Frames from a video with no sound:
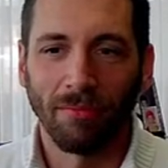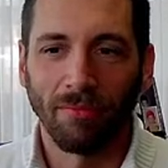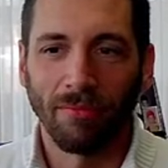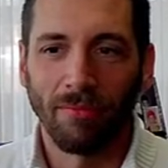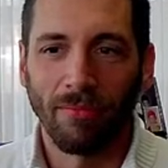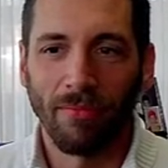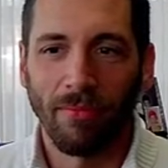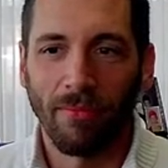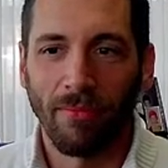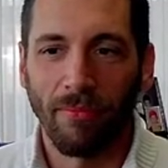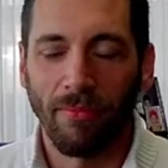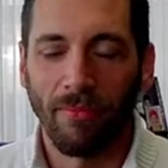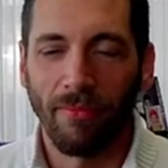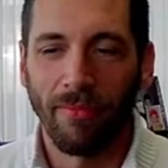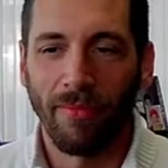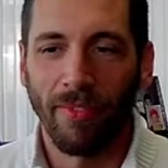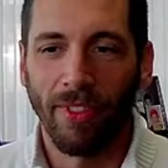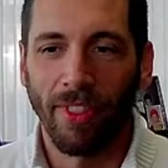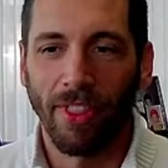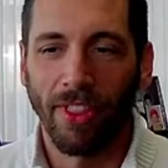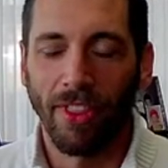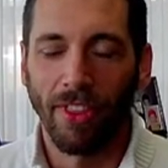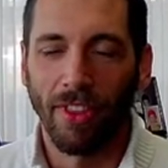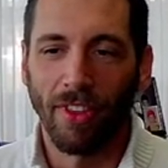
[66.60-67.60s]

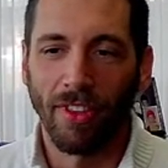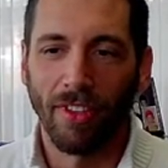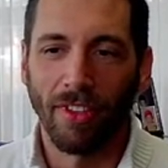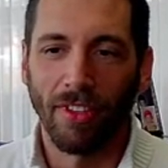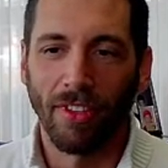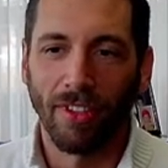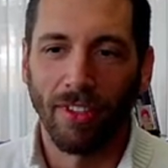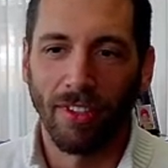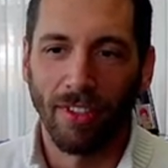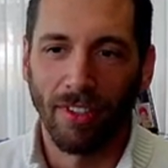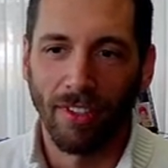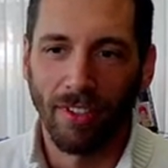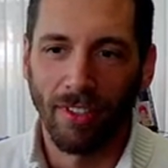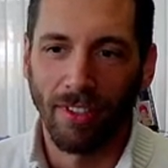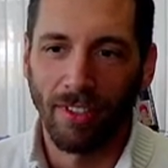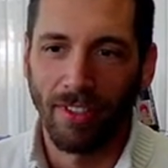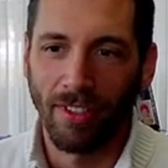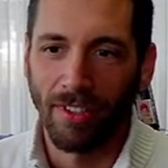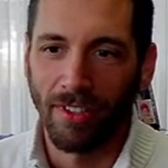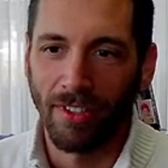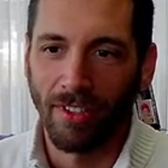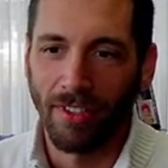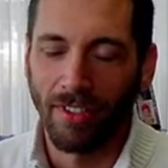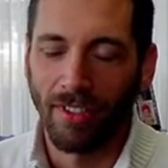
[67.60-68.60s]

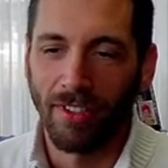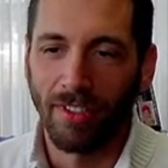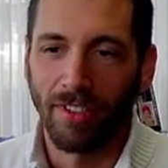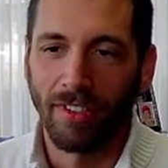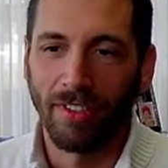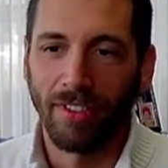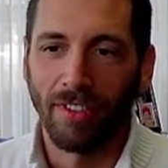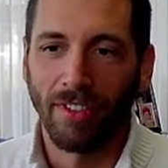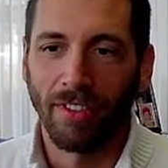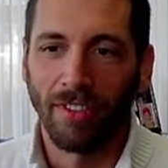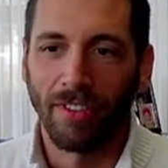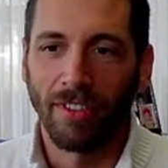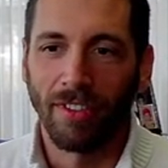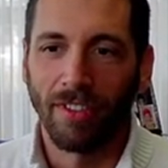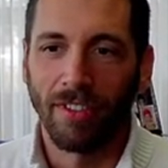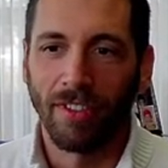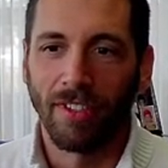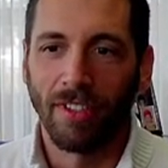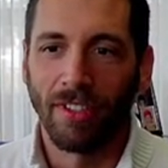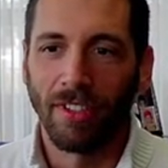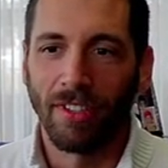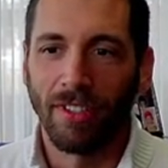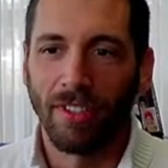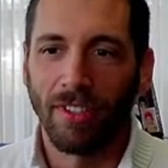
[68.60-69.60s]

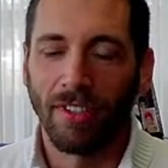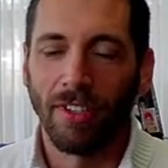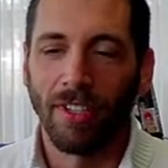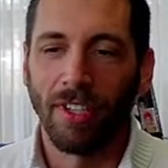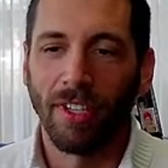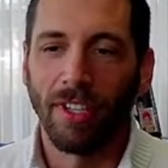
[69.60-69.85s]
This person isn't speaking.